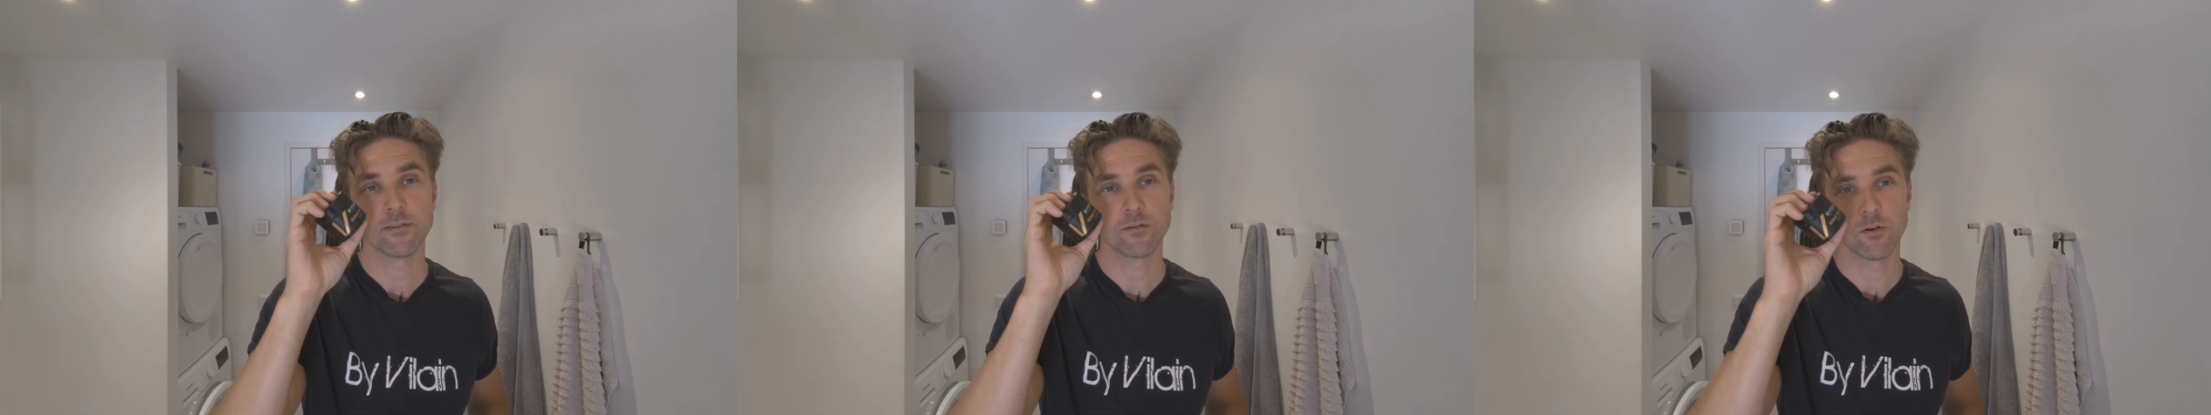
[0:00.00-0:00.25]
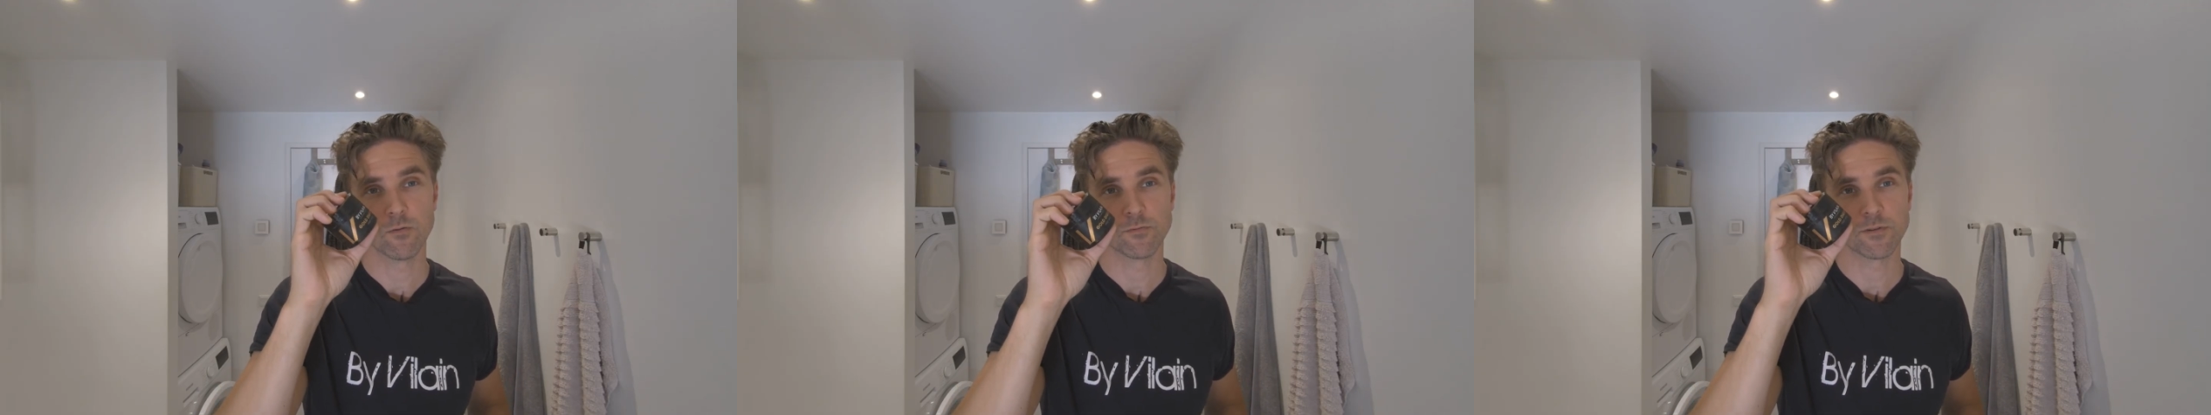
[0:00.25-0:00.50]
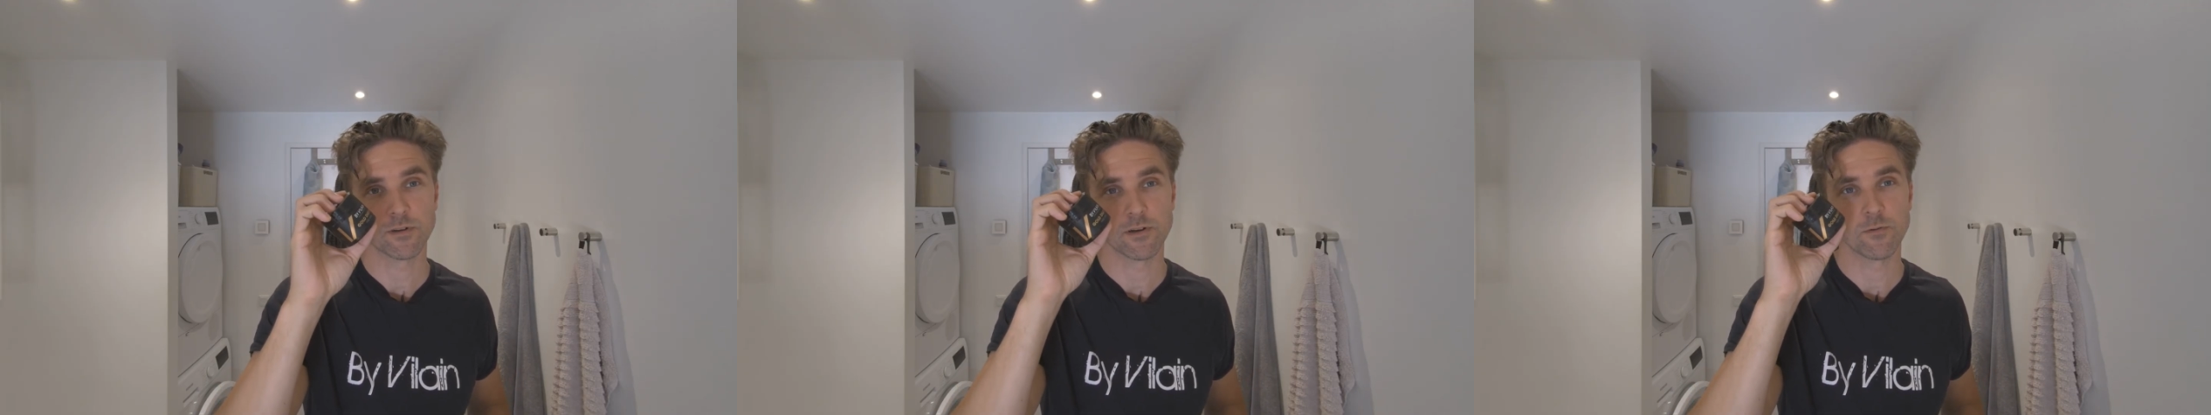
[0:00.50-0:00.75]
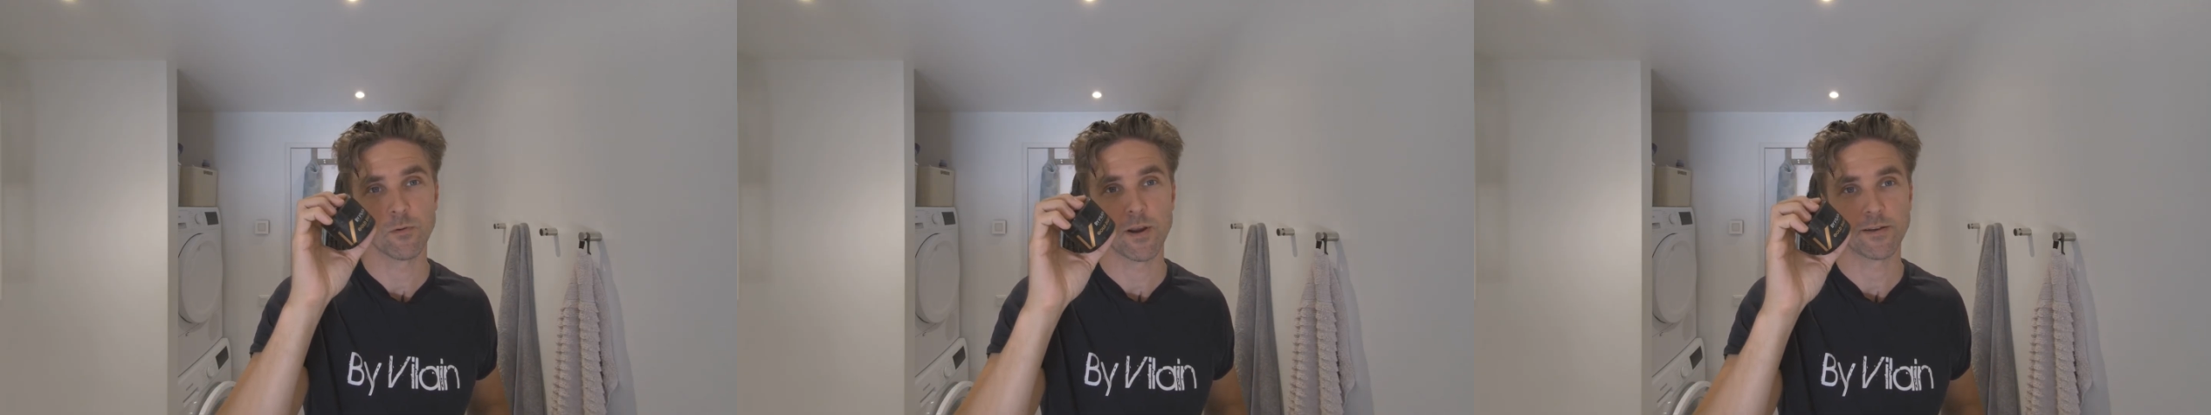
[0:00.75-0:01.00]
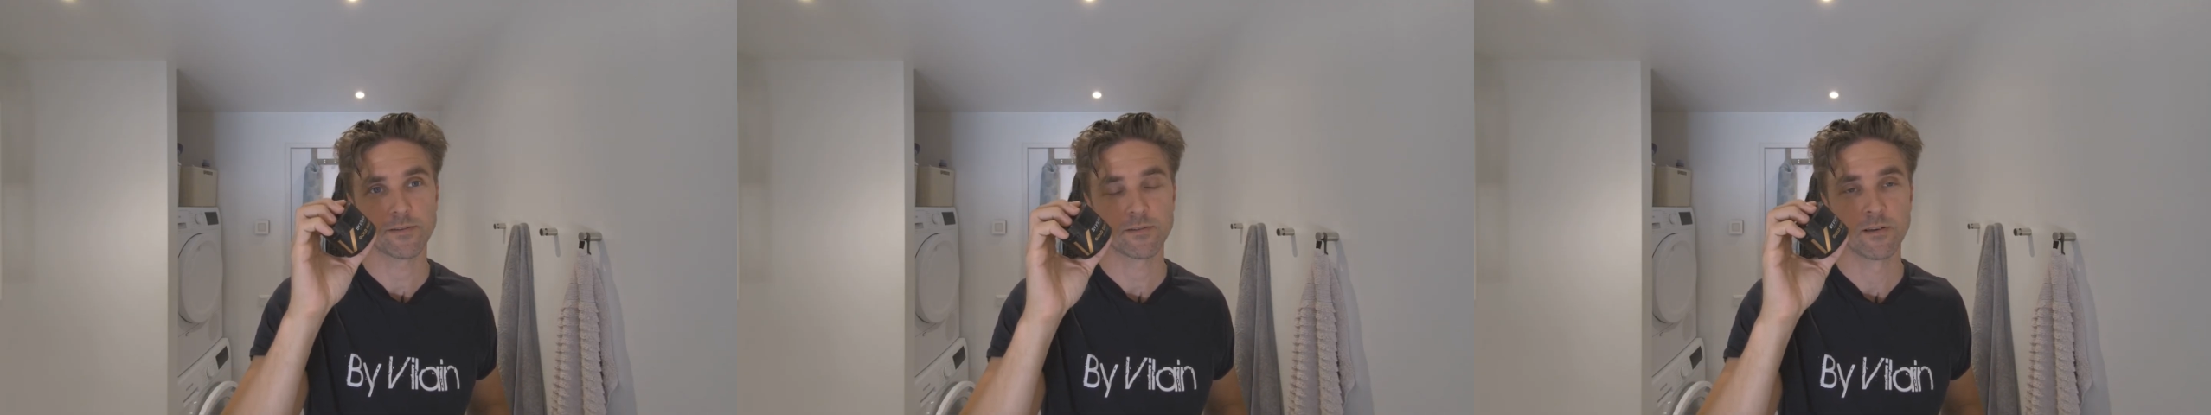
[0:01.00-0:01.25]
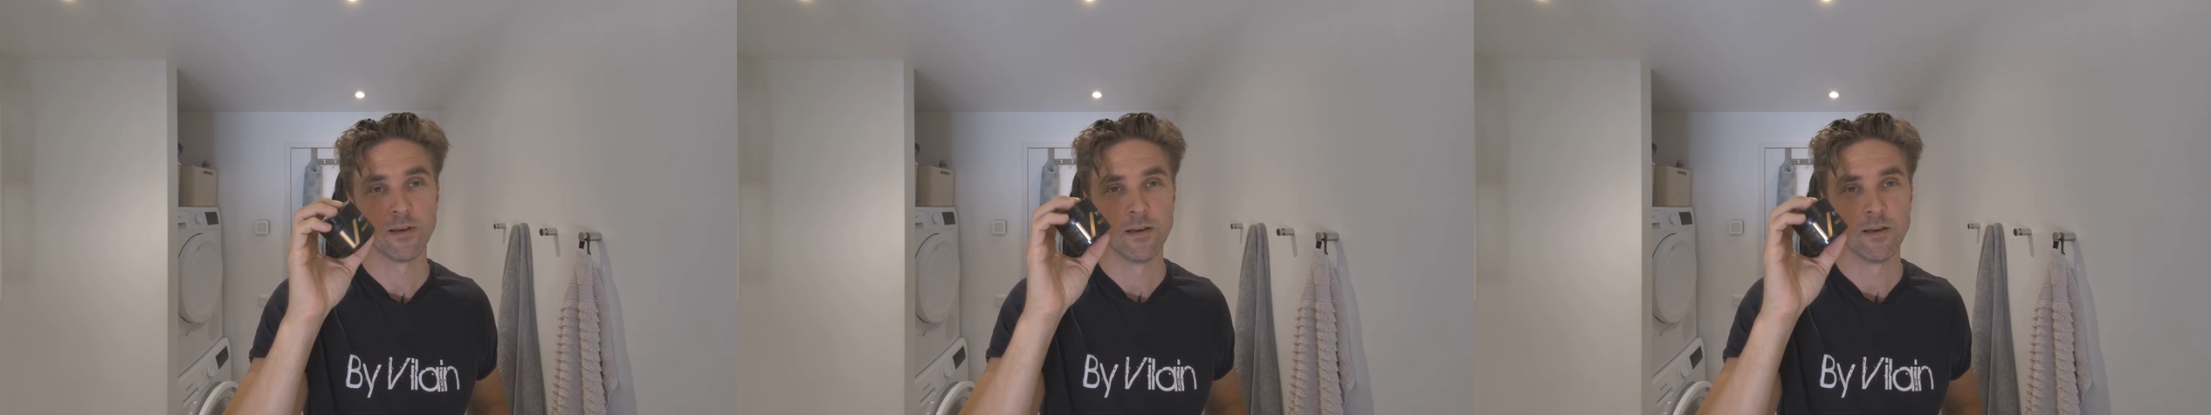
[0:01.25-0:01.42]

Gold Digger wax.